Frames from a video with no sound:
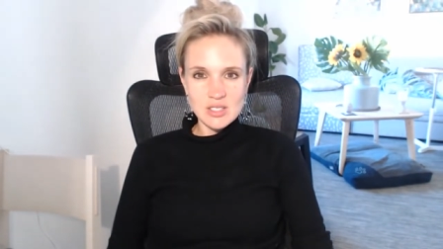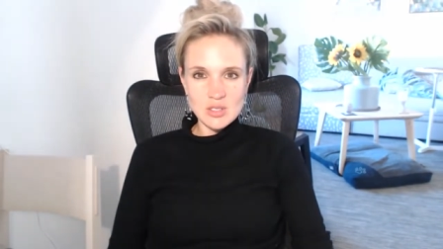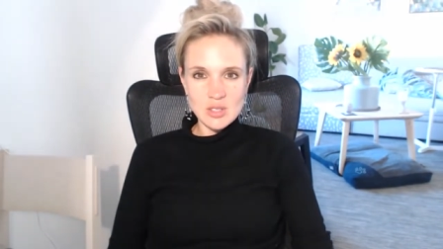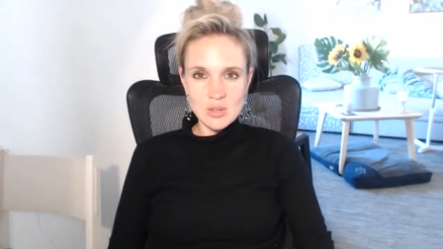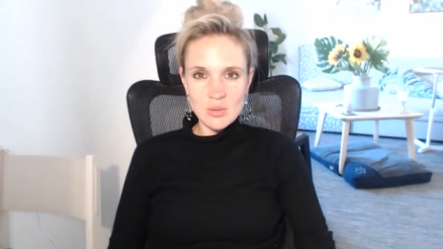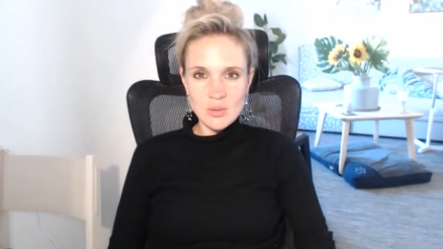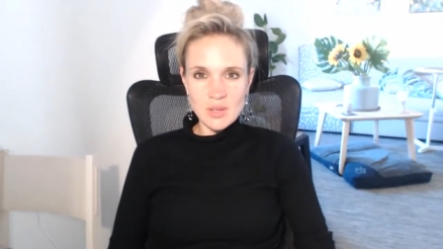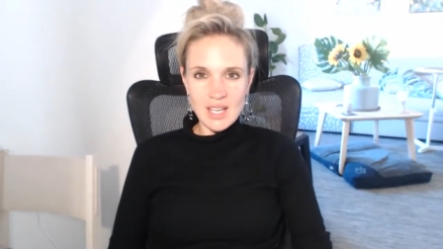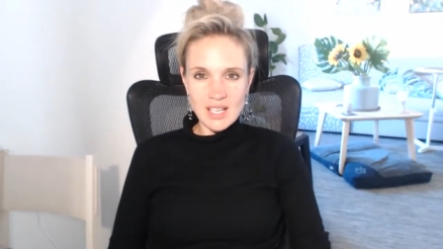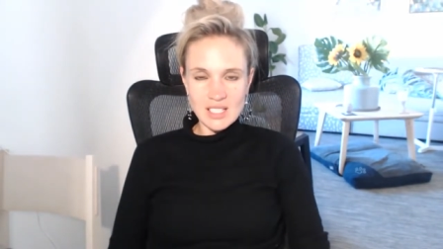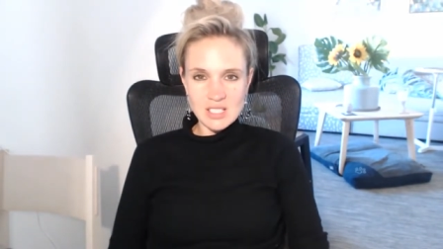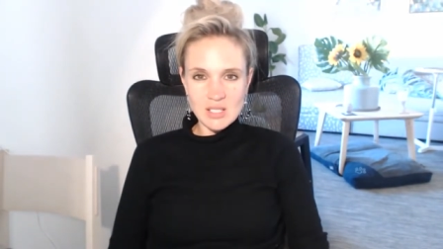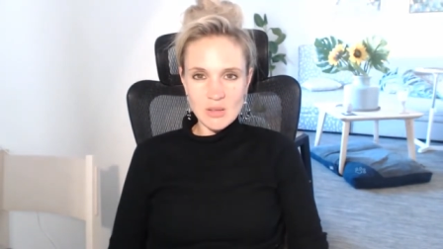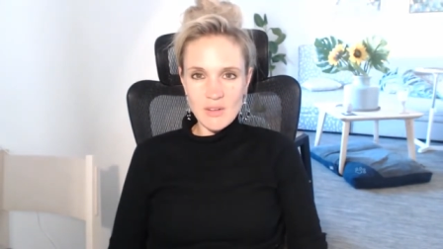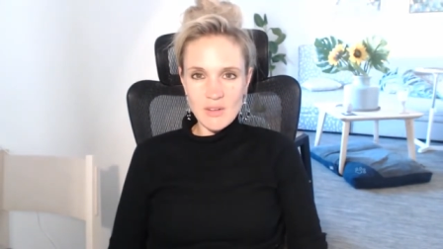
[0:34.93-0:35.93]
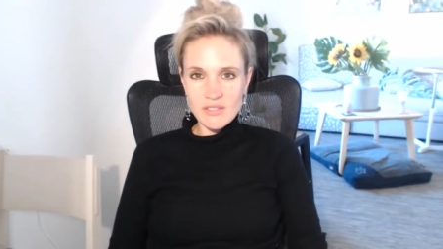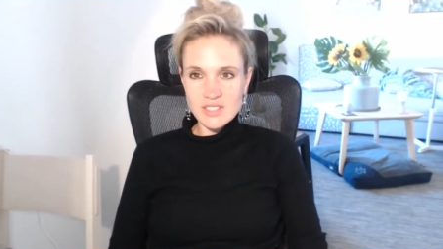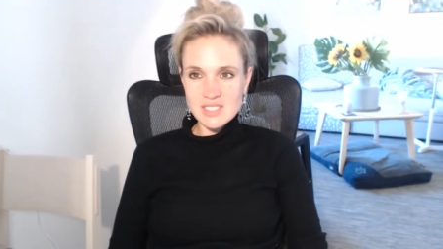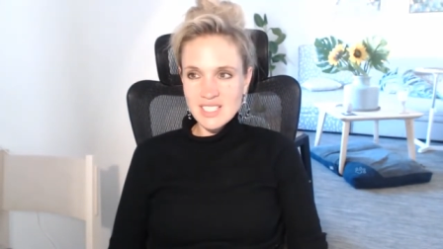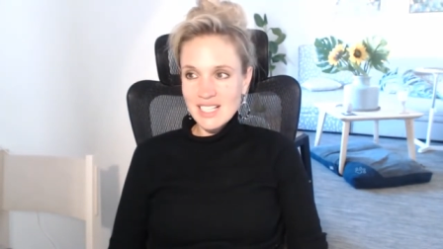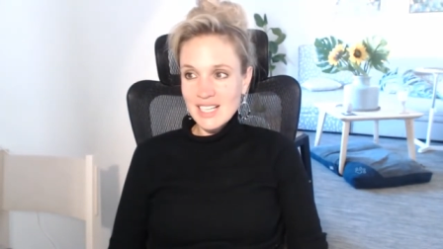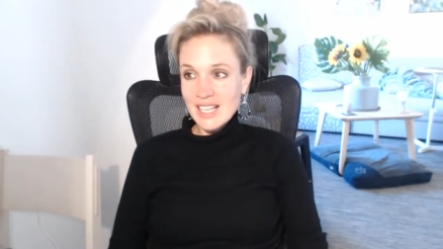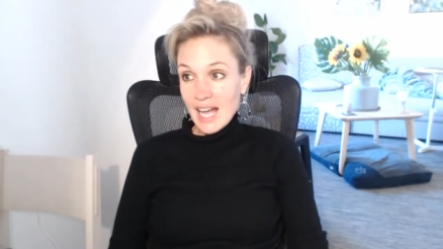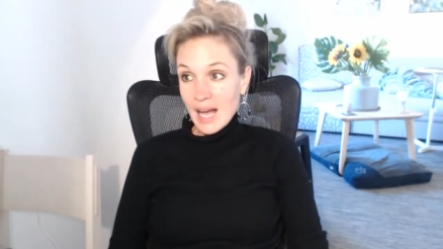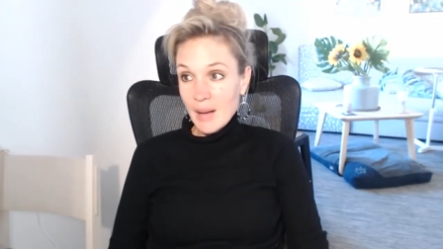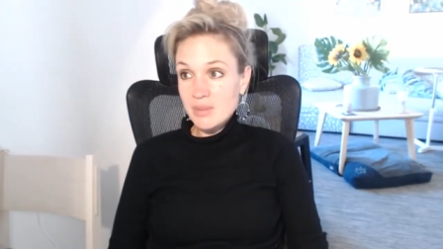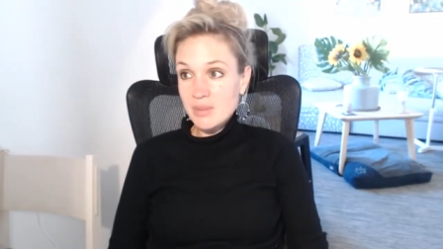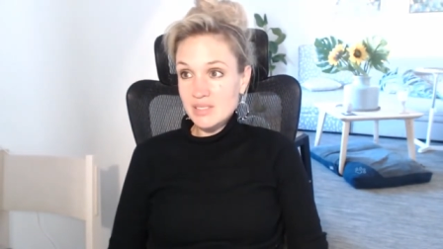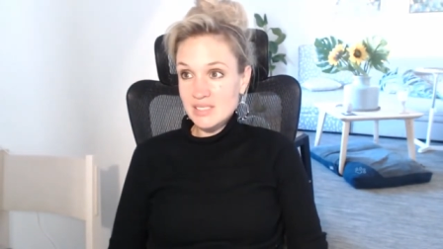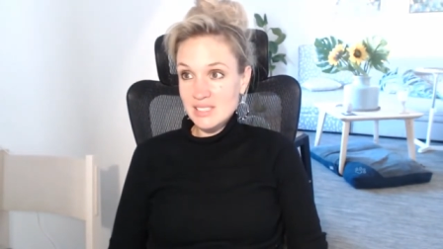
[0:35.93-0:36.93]
to do with actually what physically
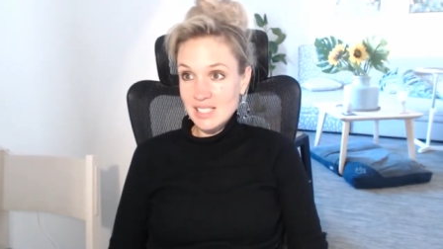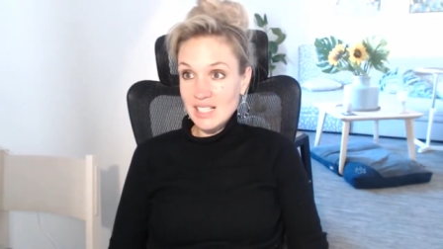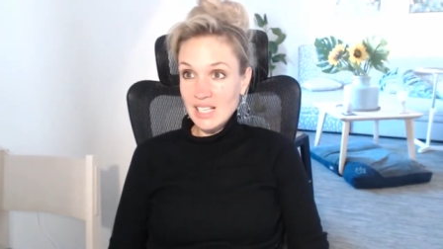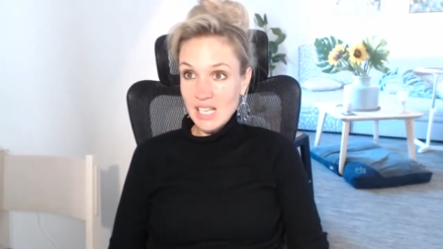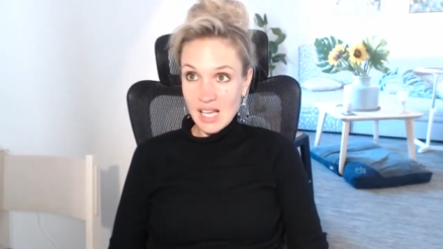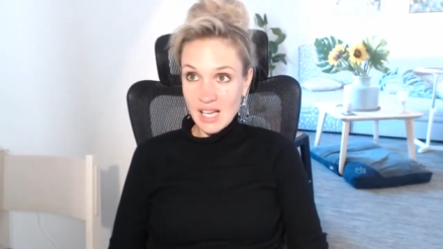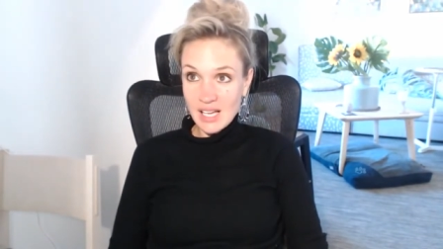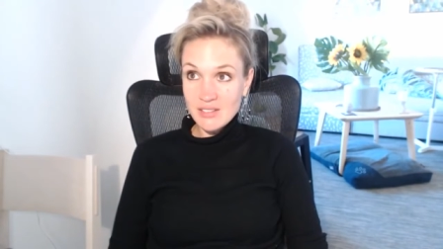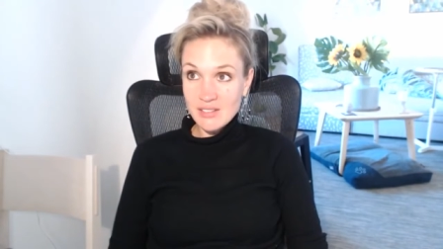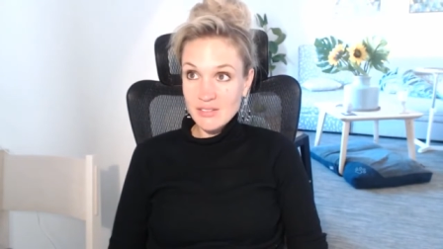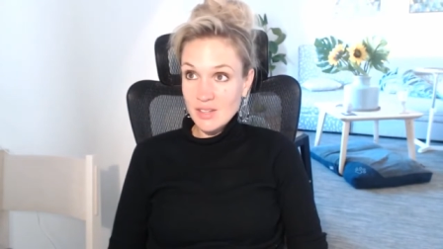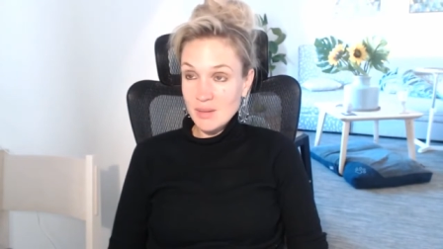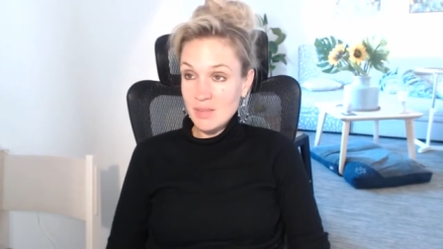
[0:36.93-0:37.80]
happens in life.